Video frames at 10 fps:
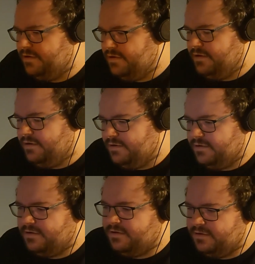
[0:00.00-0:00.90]
Uh-huh.
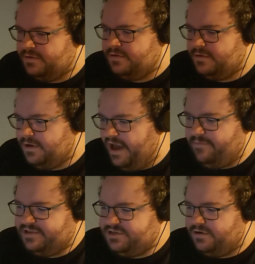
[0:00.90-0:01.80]

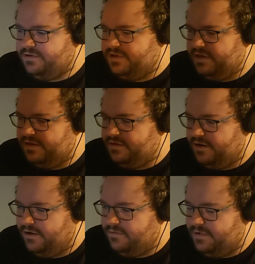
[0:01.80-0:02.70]
I've been told that,
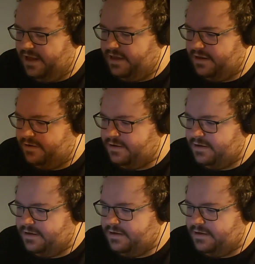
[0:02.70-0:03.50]
you know, naked...